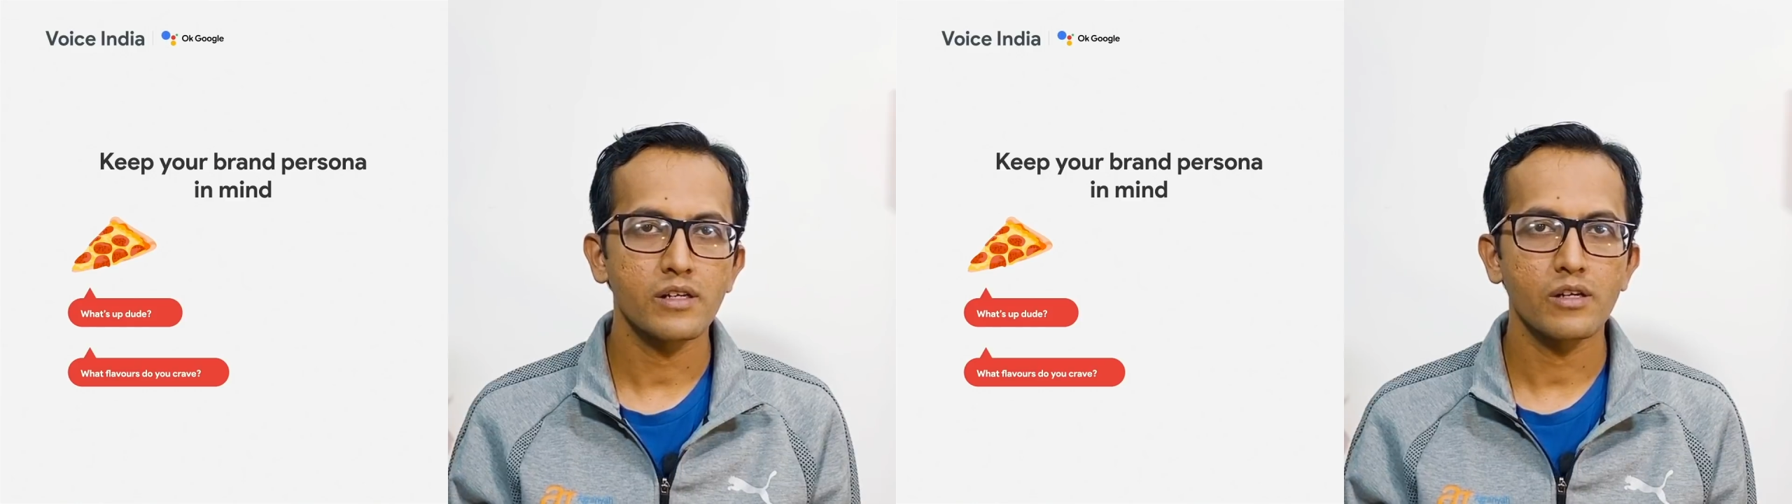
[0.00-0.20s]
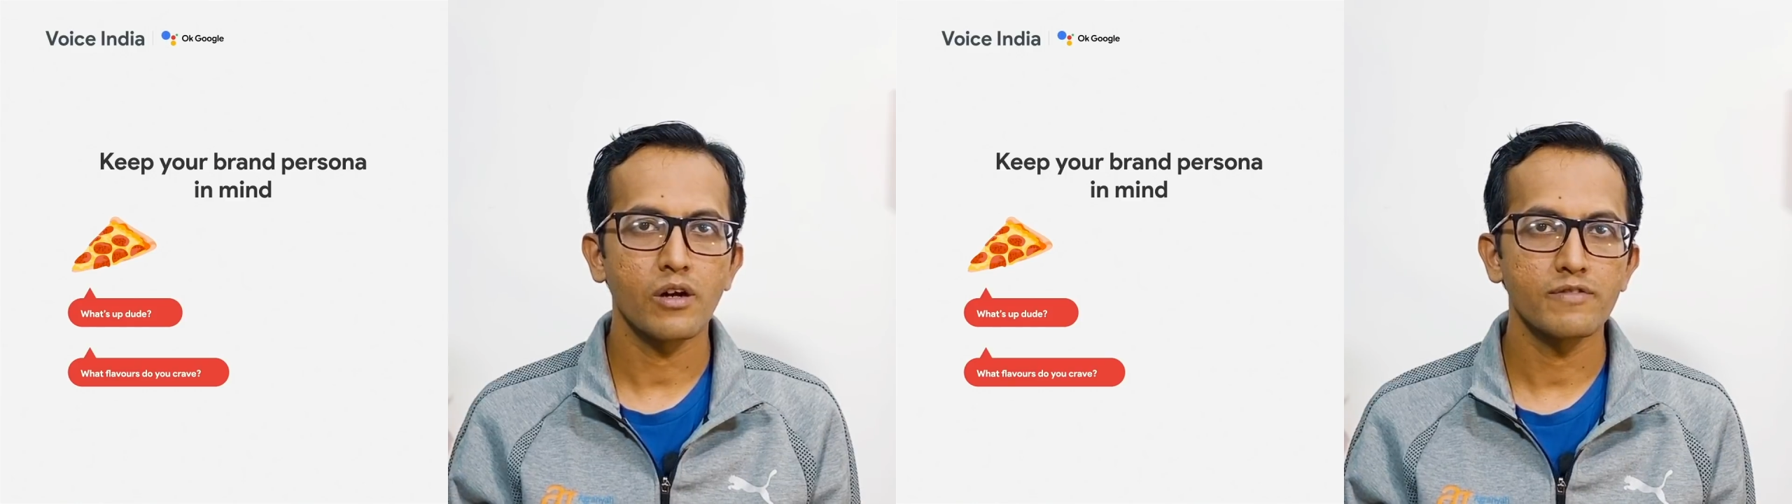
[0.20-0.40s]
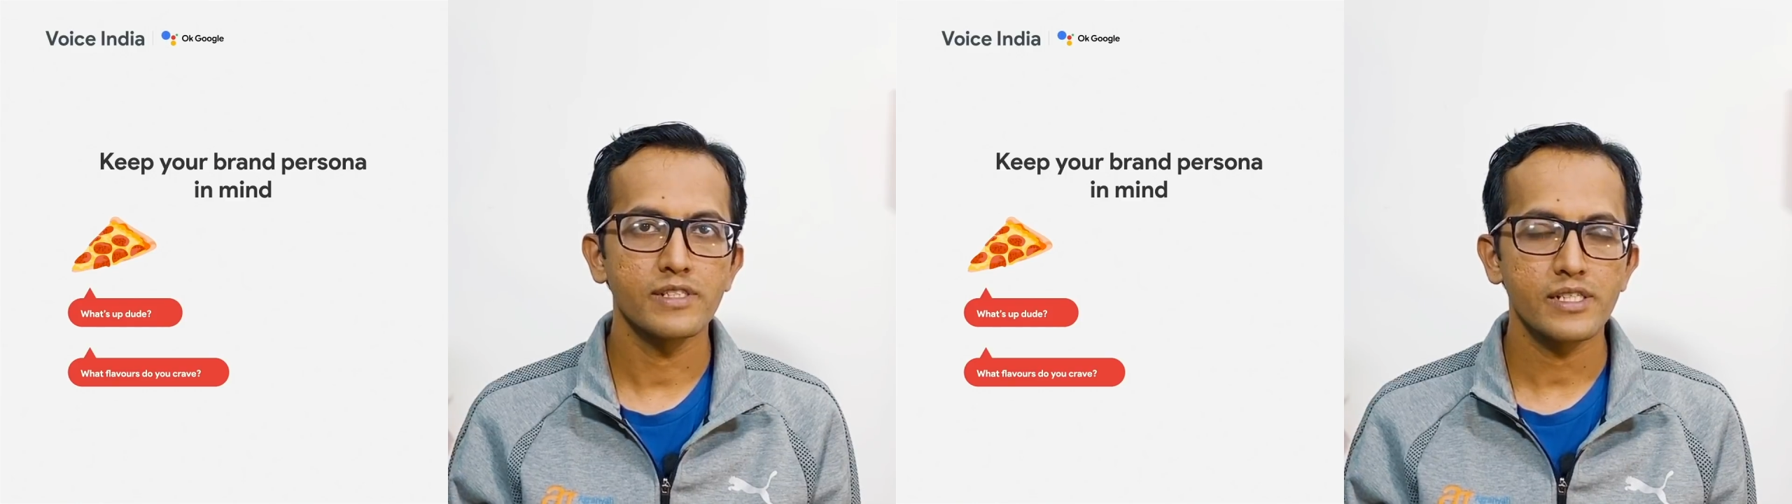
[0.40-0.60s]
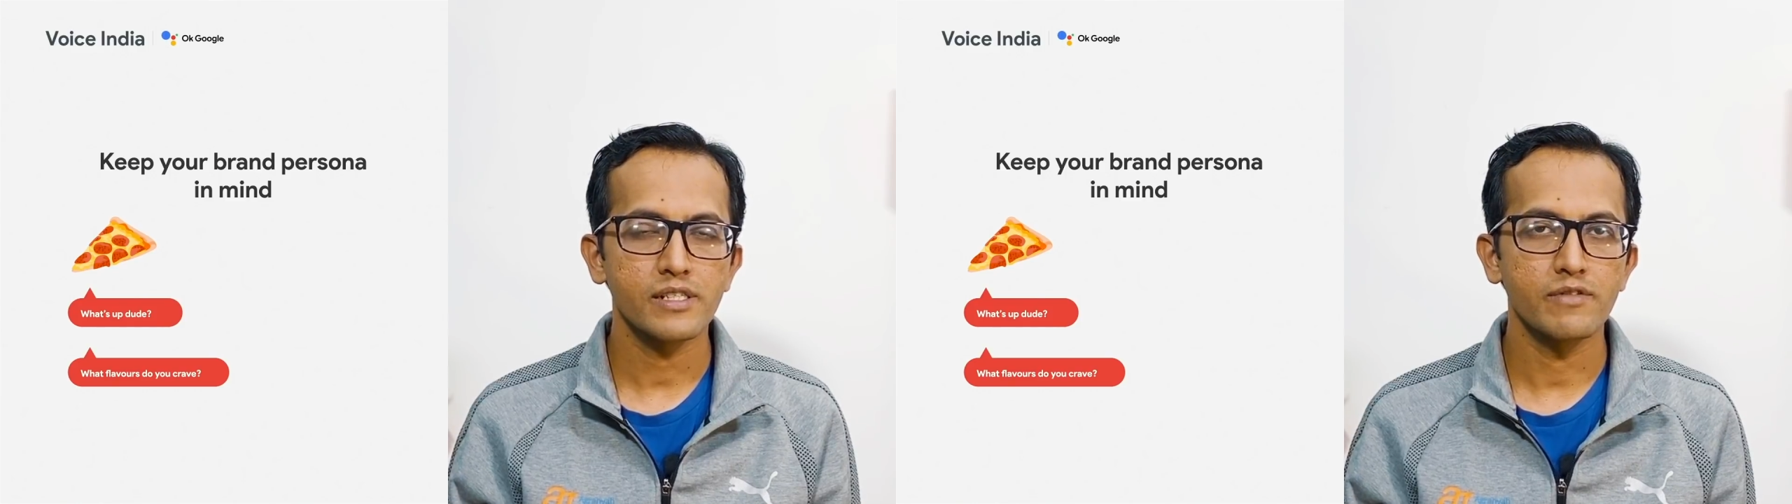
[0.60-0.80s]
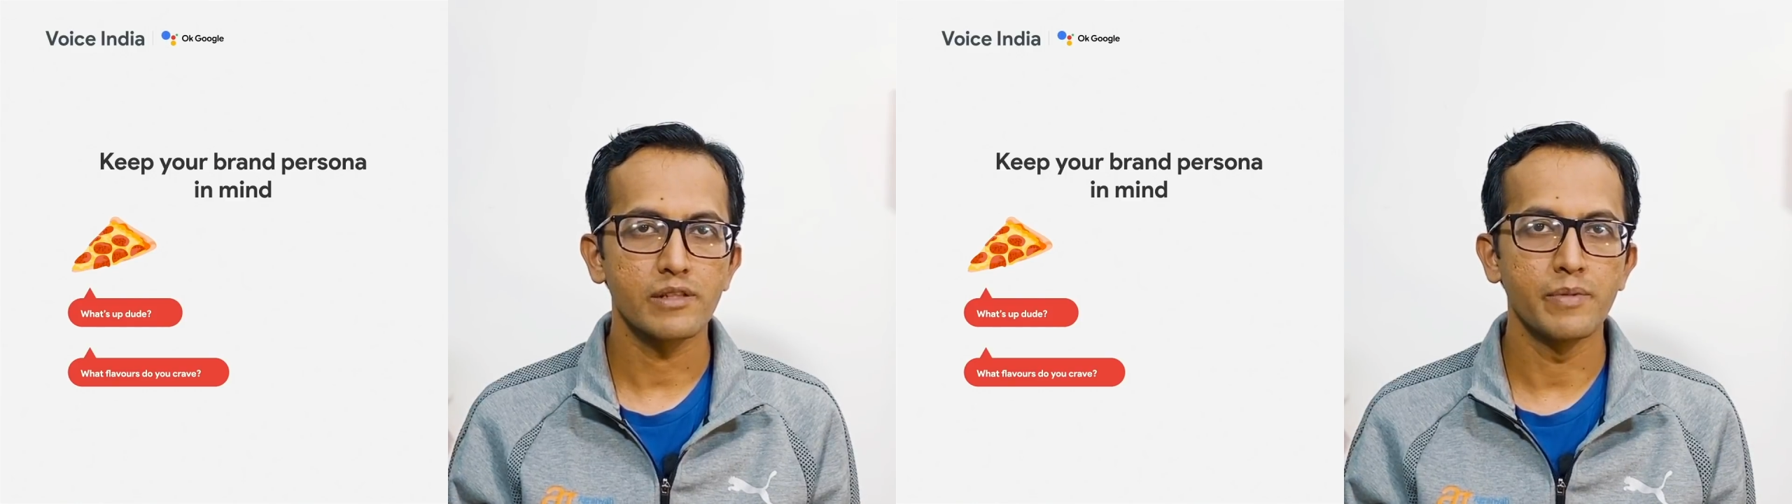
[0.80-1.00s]
conversation
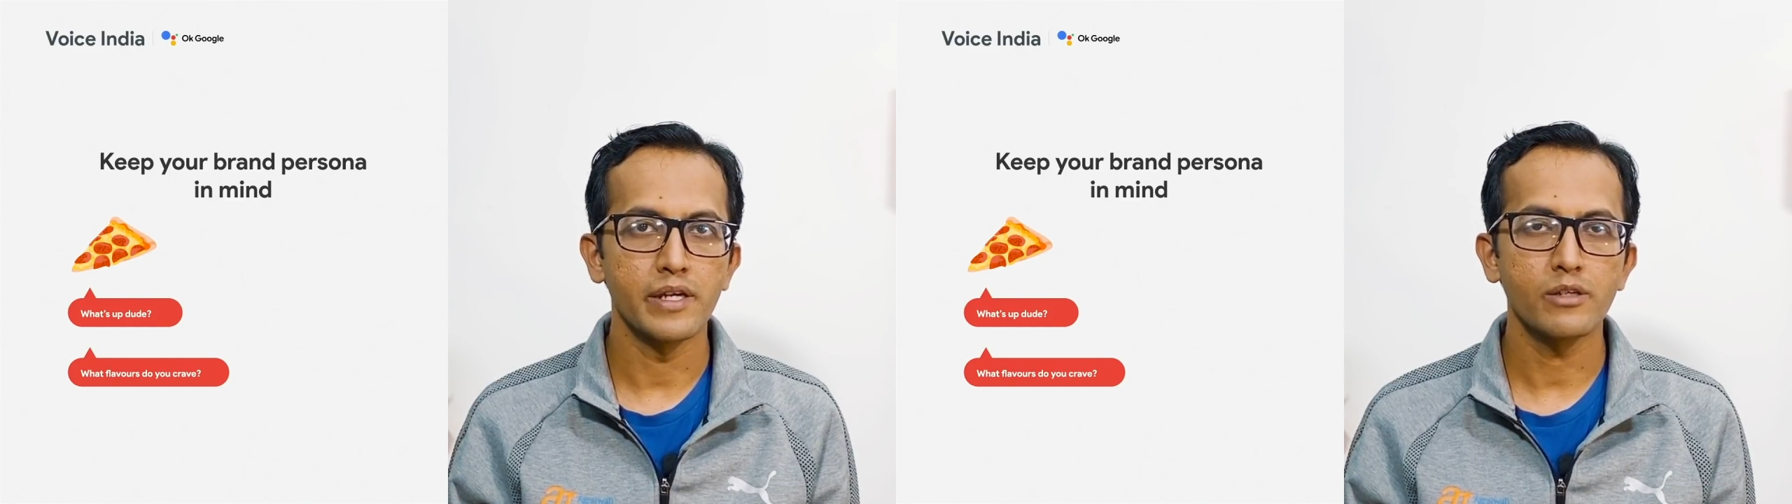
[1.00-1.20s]
with me